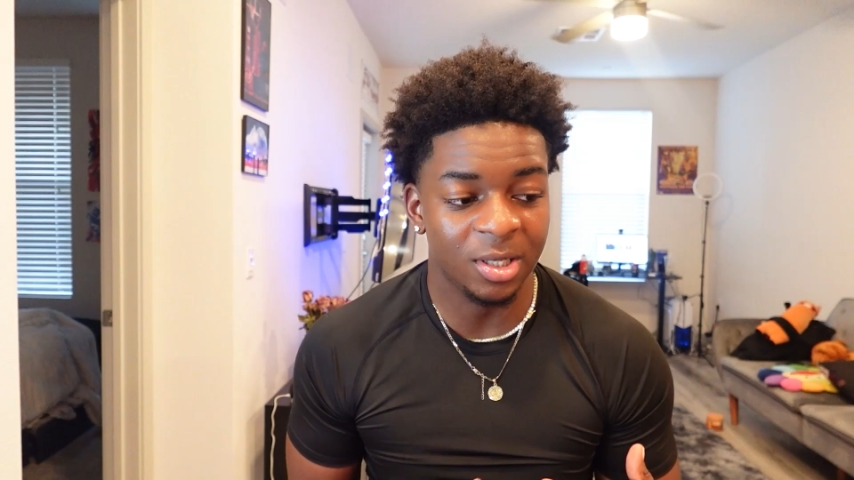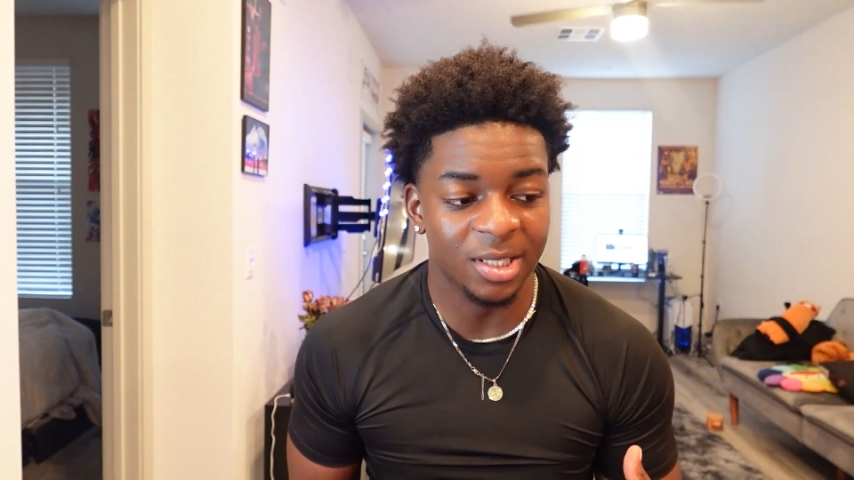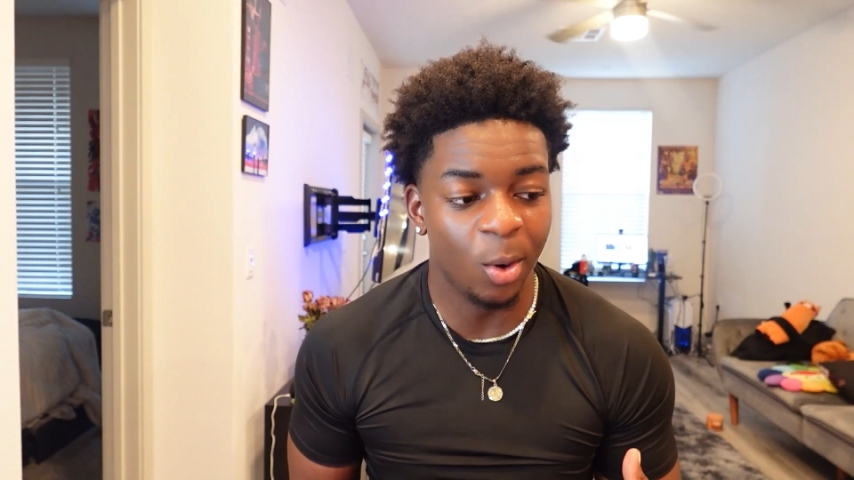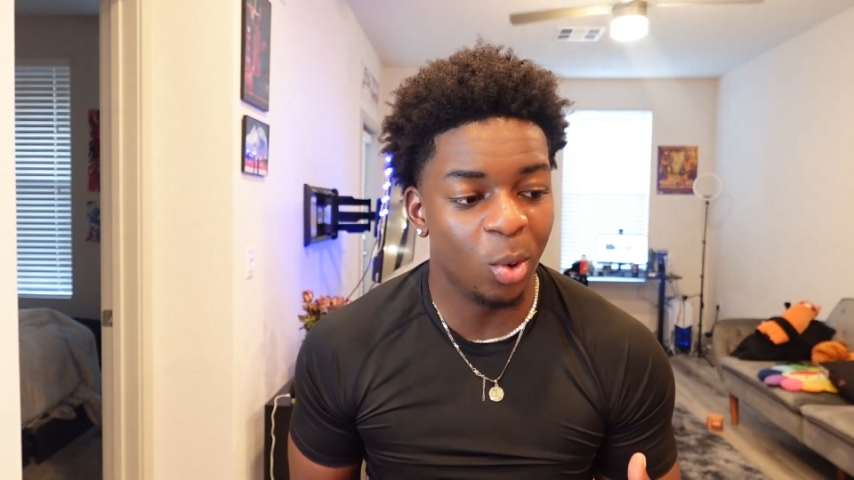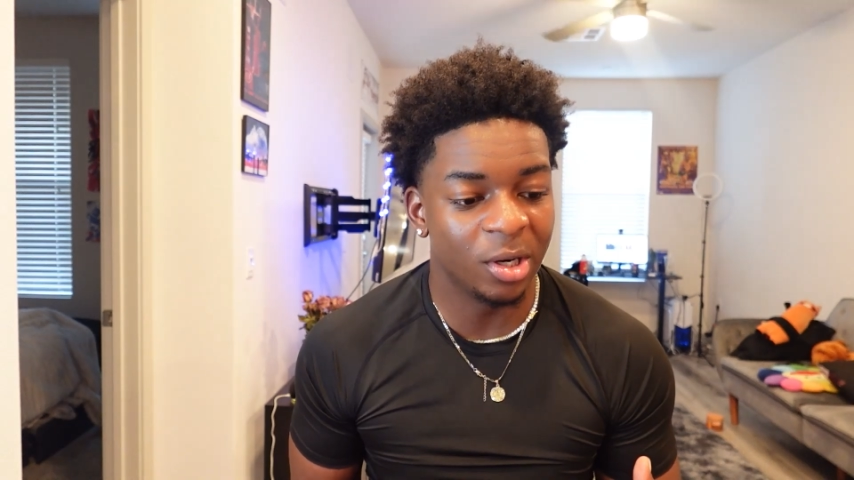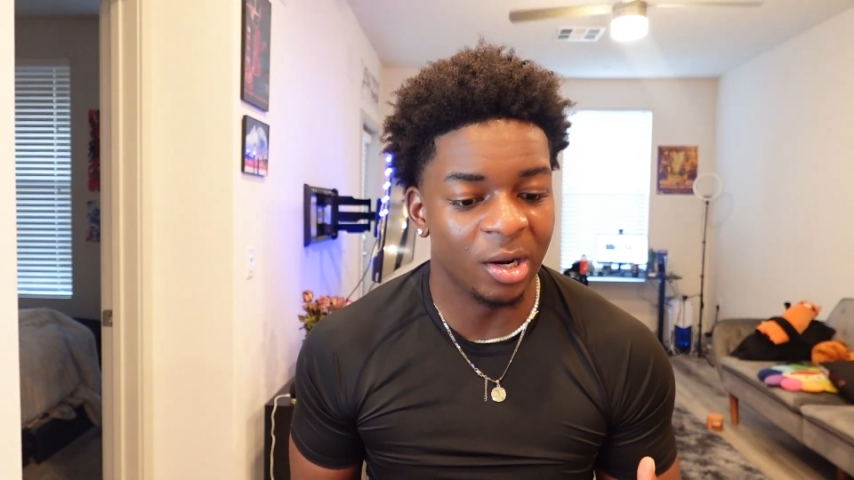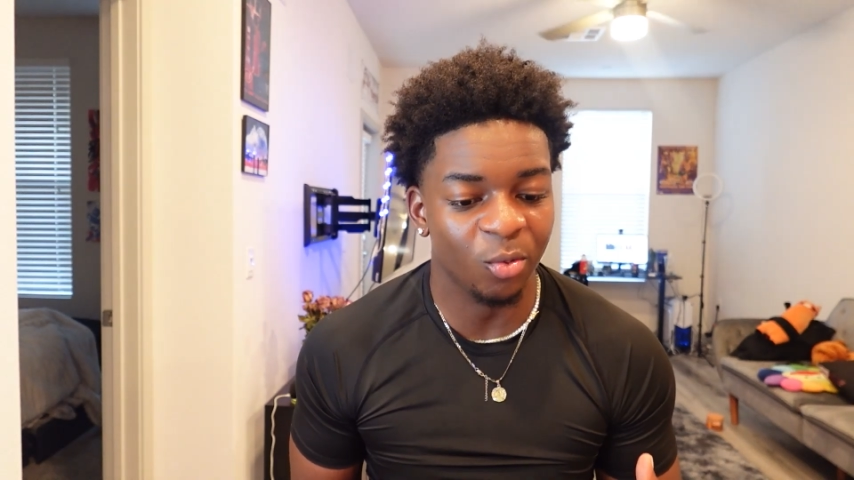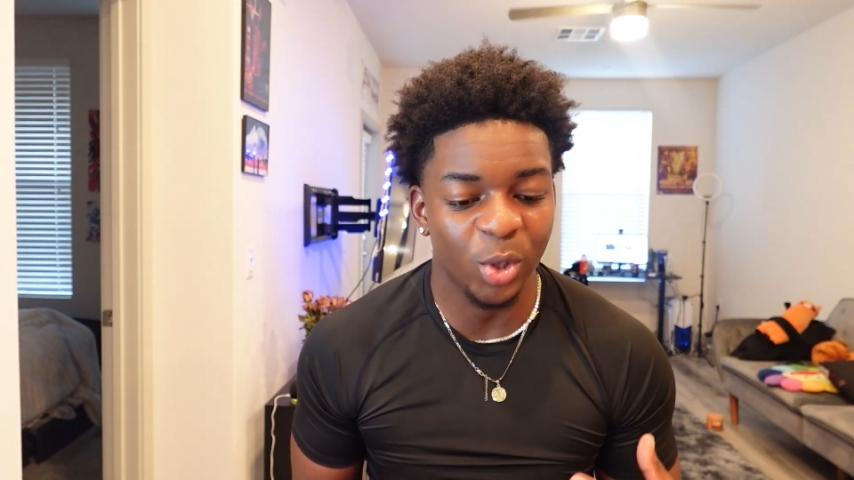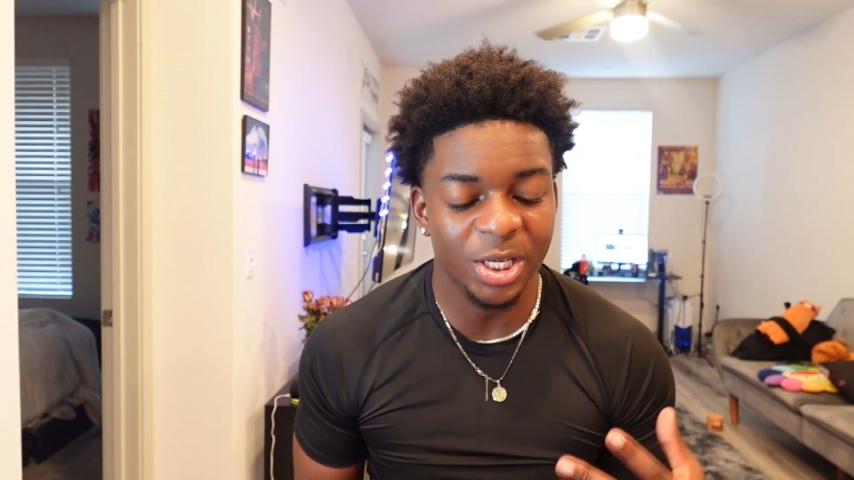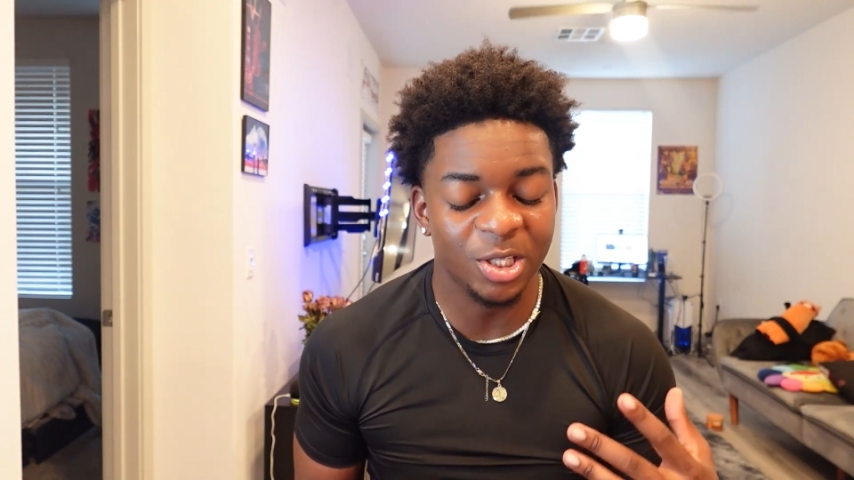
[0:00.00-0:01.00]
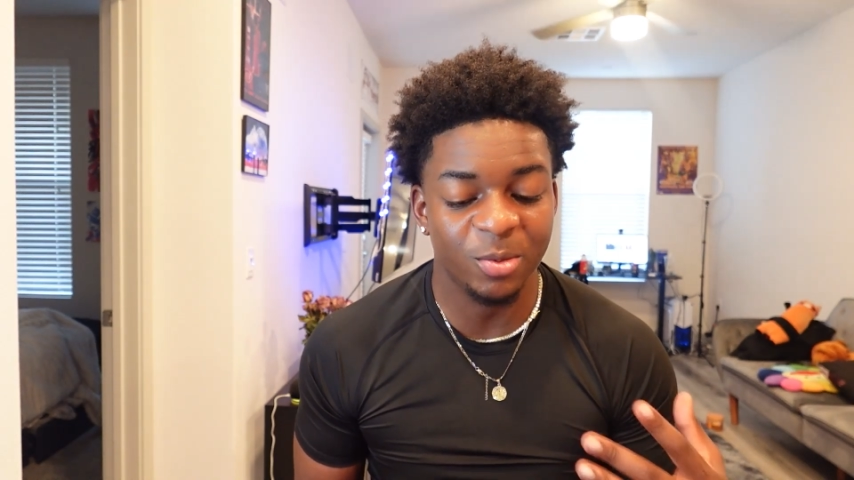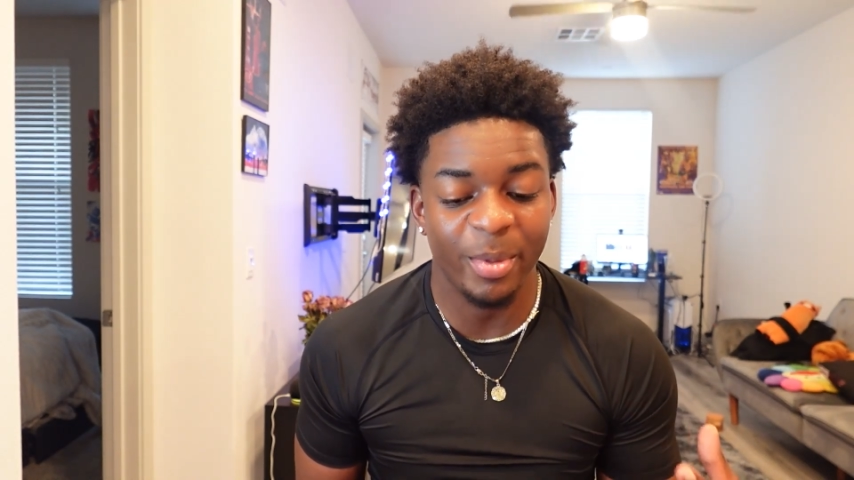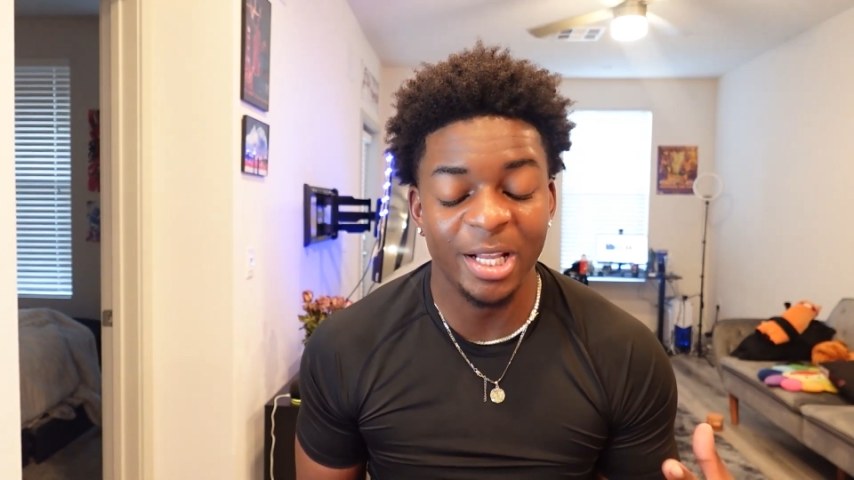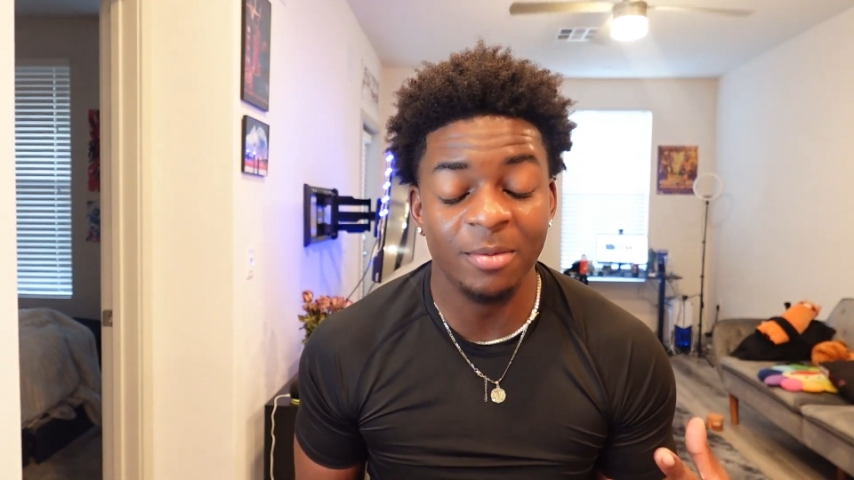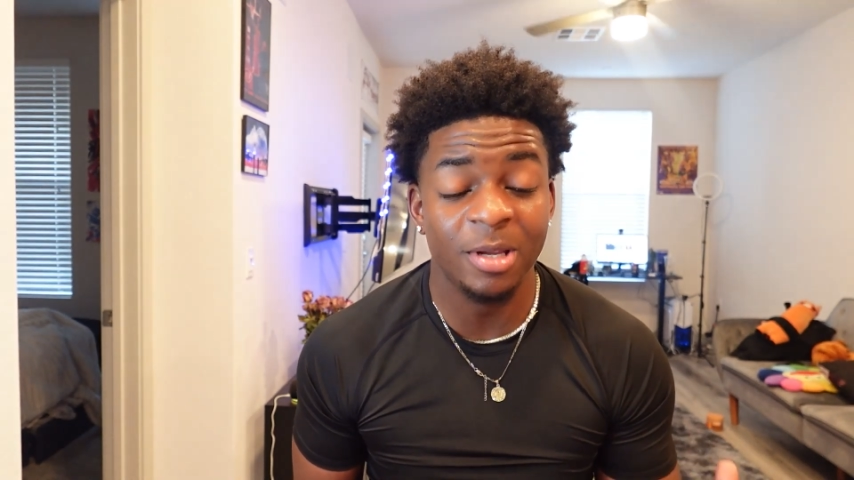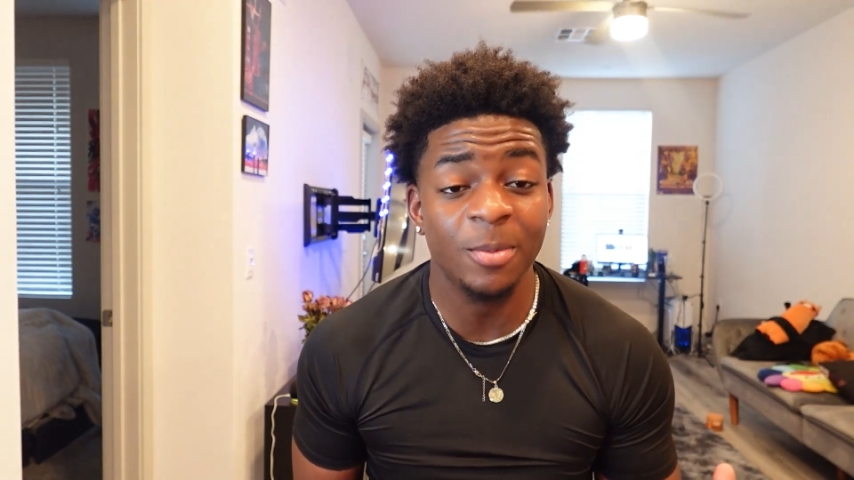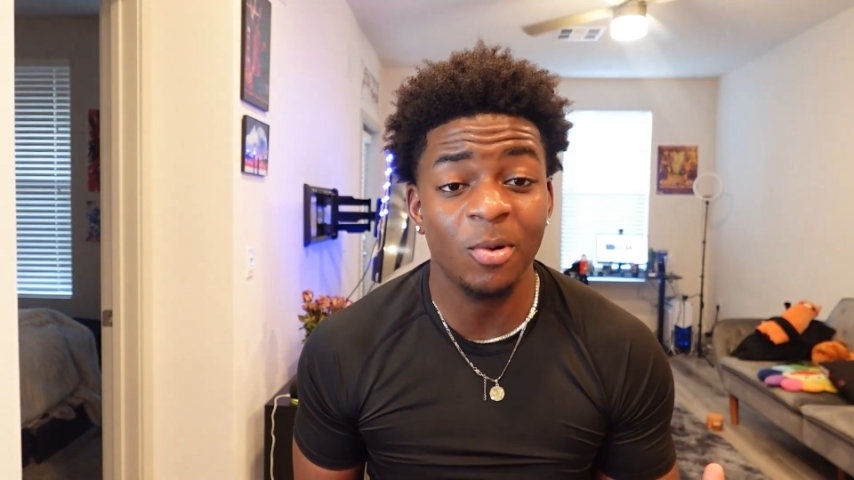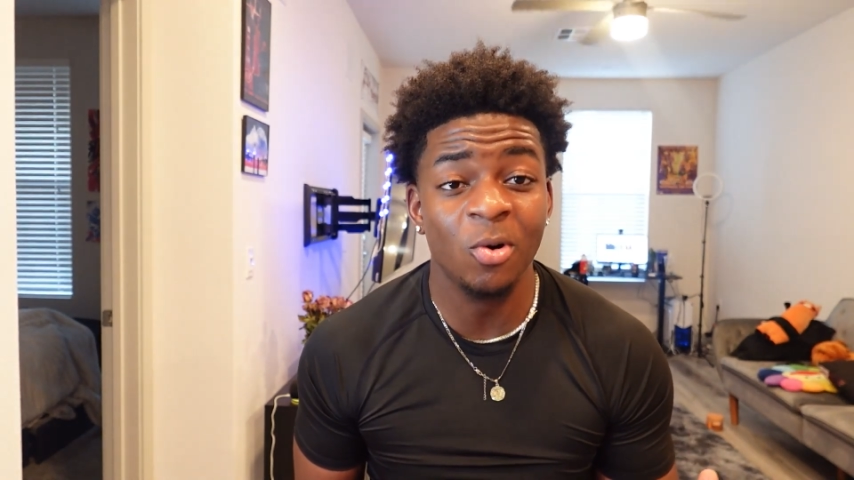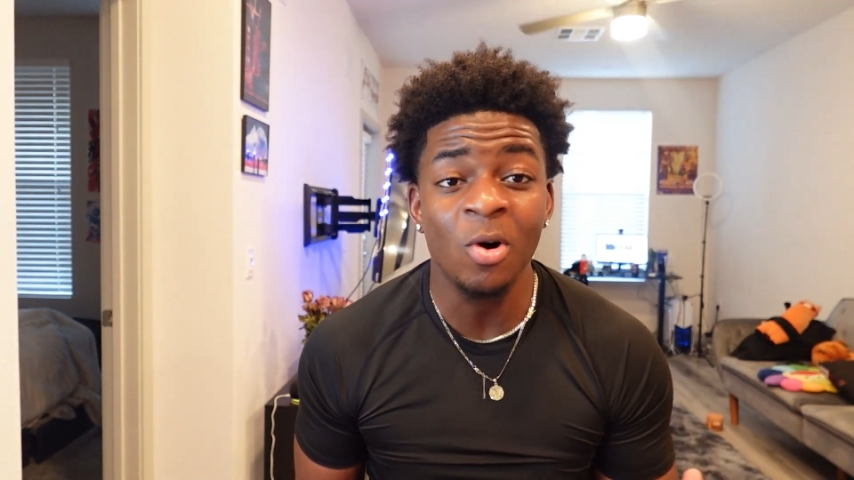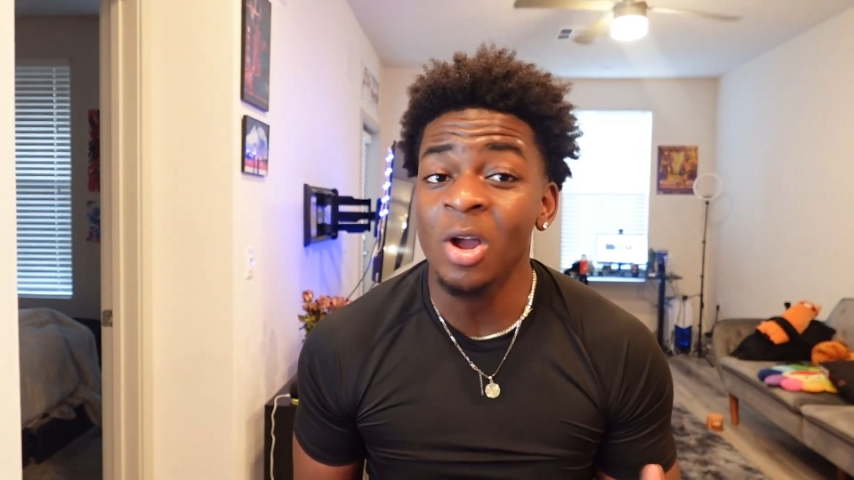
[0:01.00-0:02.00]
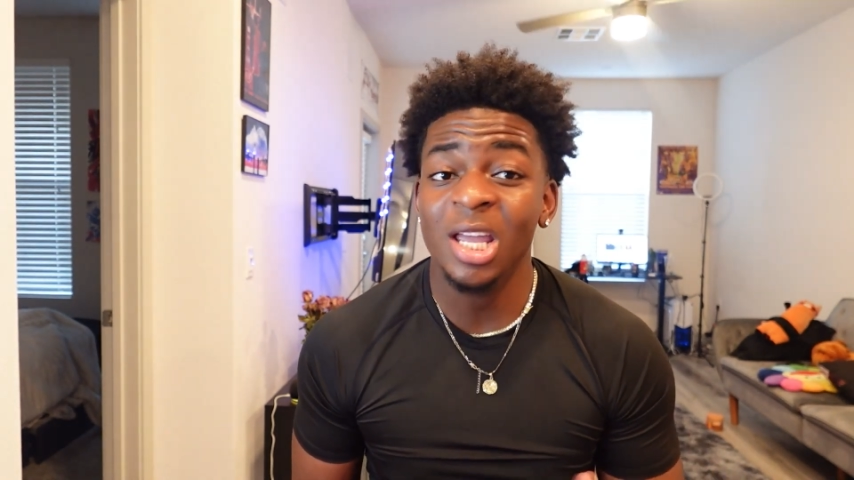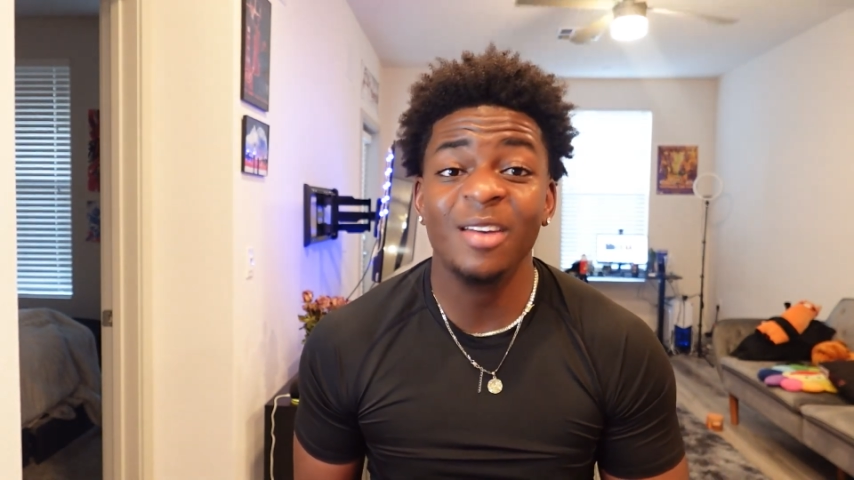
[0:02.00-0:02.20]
because I want to reach as many people.